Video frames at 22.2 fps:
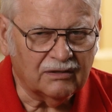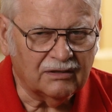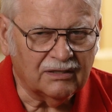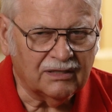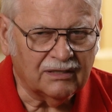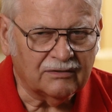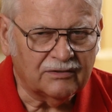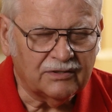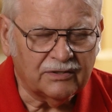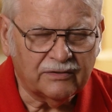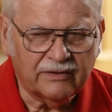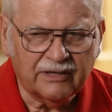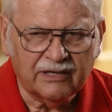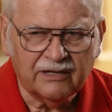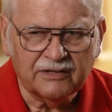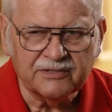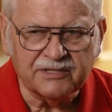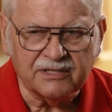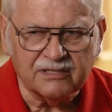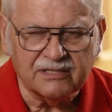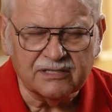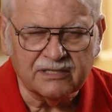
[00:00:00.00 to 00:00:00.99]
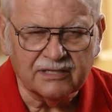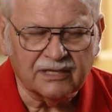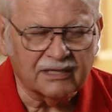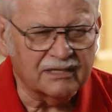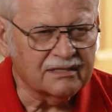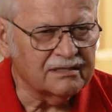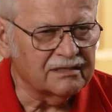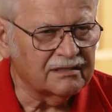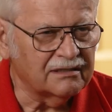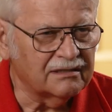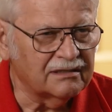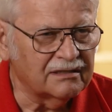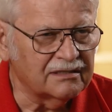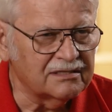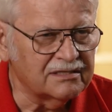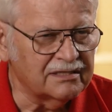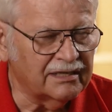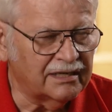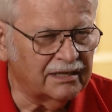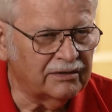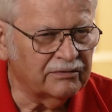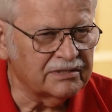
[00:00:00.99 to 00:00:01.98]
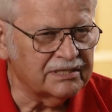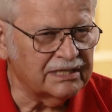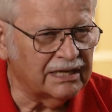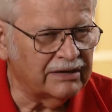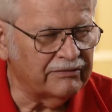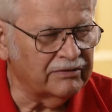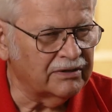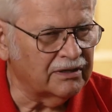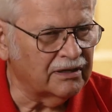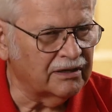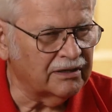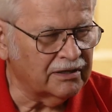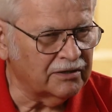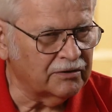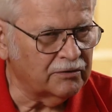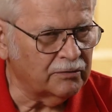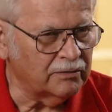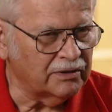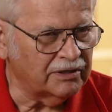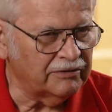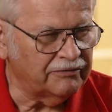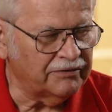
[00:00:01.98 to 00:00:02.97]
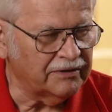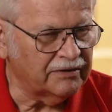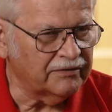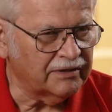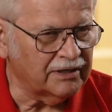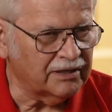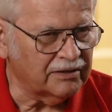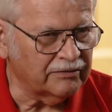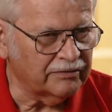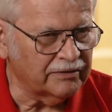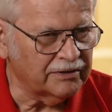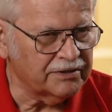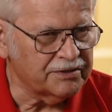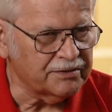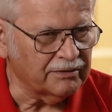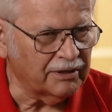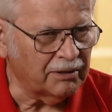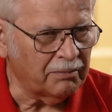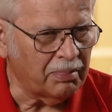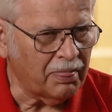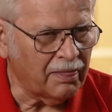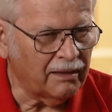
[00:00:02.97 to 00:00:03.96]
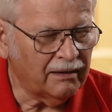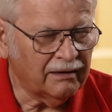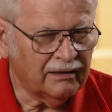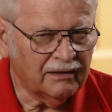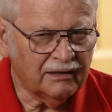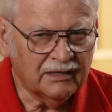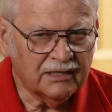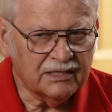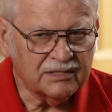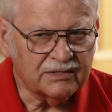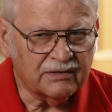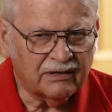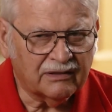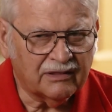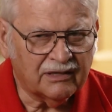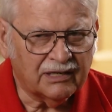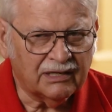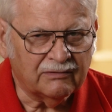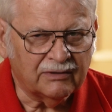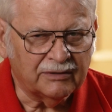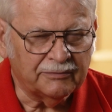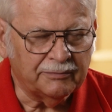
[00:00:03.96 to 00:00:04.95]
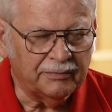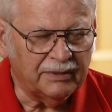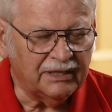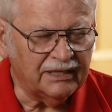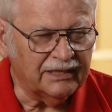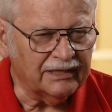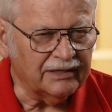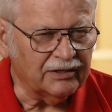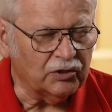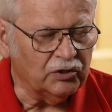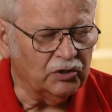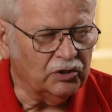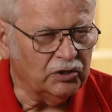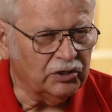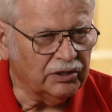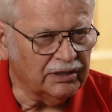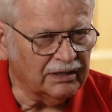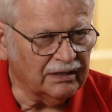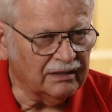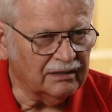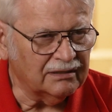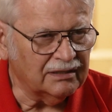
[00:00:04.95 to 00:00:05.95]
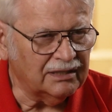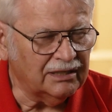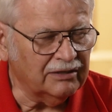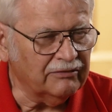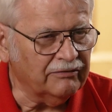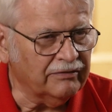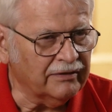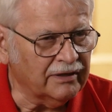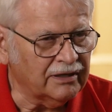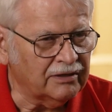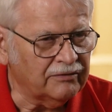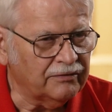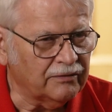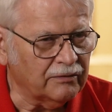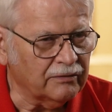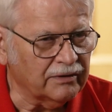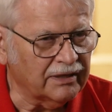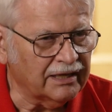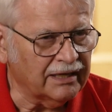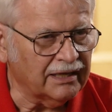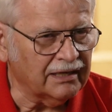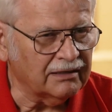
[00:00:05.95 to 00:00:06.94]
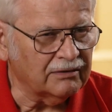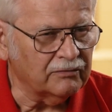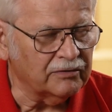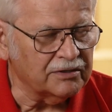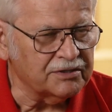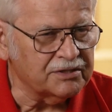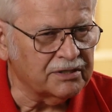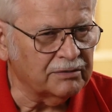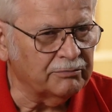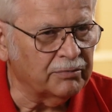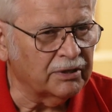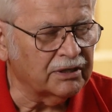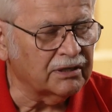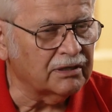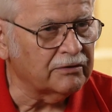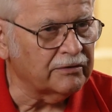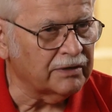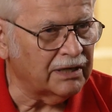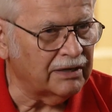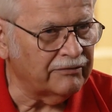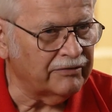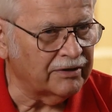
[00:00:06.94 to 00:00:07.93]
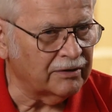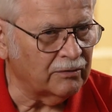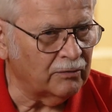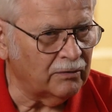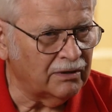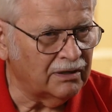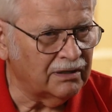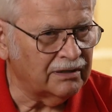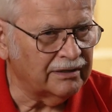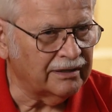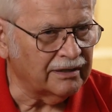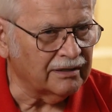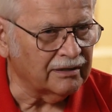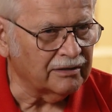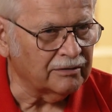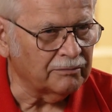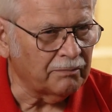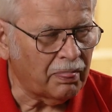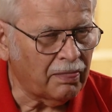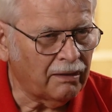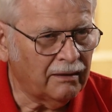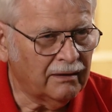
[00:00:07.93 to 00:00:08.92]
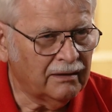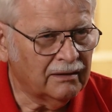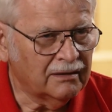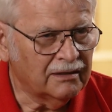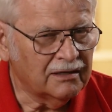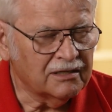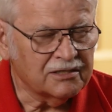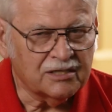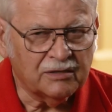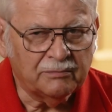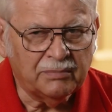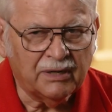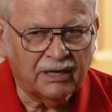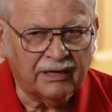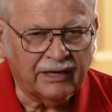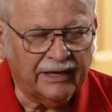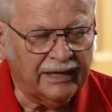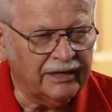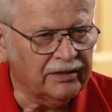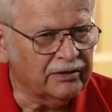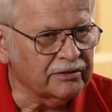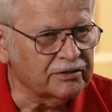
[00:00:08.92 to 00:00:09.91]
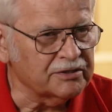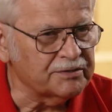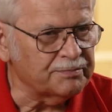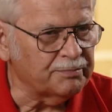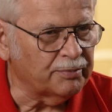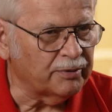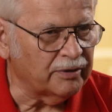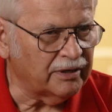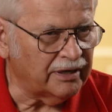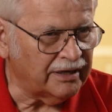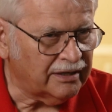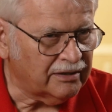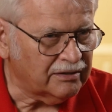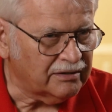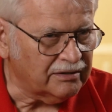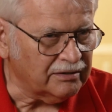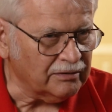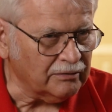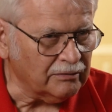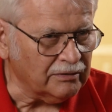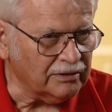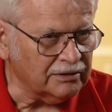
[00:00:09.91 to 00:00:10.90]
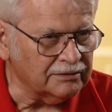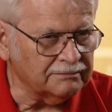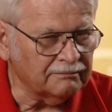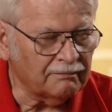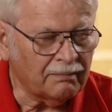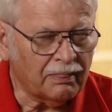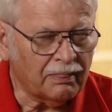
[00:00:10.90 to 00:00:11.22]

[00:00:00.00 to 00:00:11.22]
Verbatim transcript: in 2006 the city was having 125th anniversary so i thought would be a good event for that was to bring the traveling wall here so about eight years prior to it